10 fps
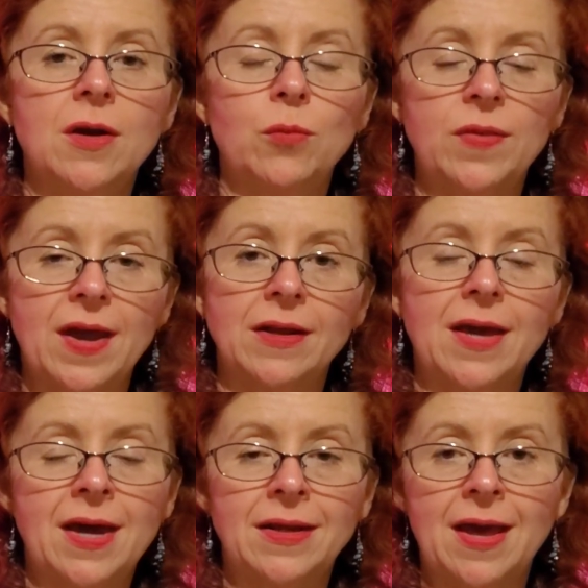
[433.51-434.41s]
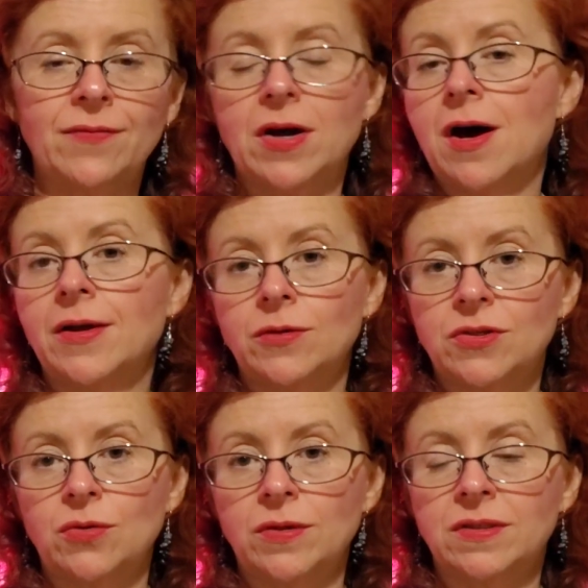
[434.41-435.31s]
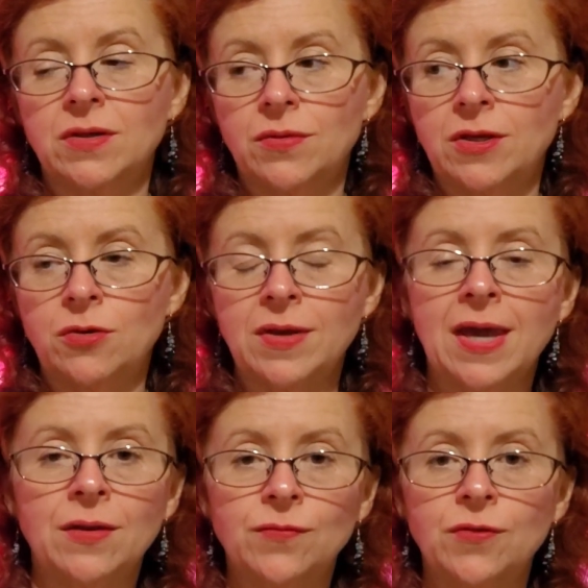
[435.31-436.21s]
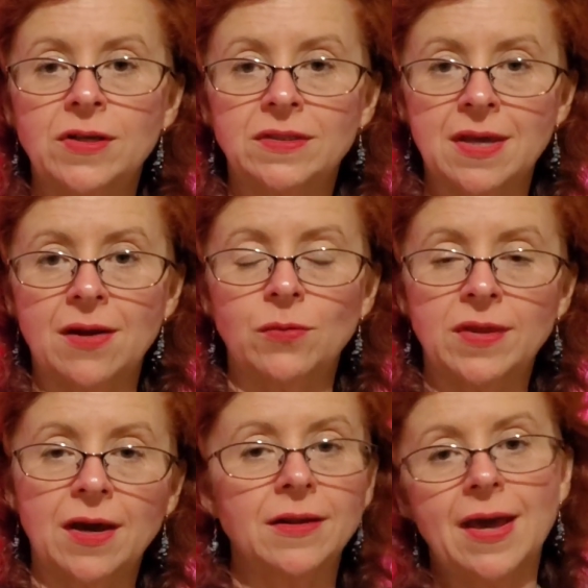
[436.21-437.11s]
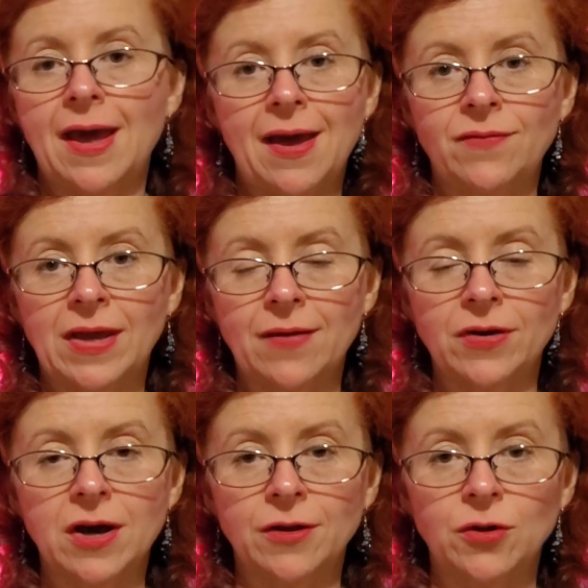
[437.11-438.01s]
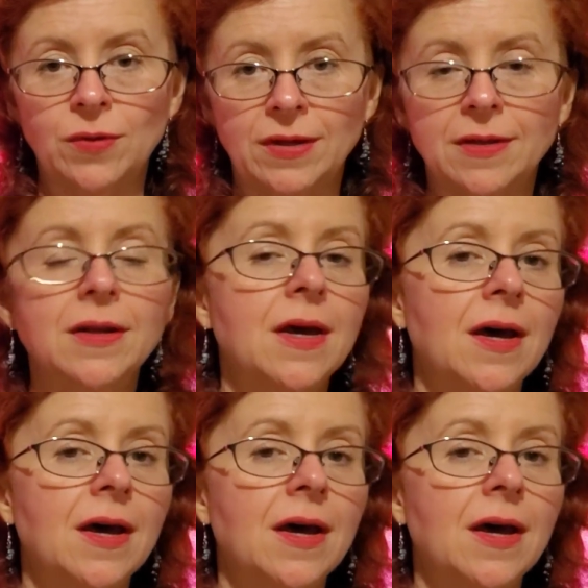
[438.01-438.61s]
without adding avocado to it, so that you can freeze that without having avocado in it.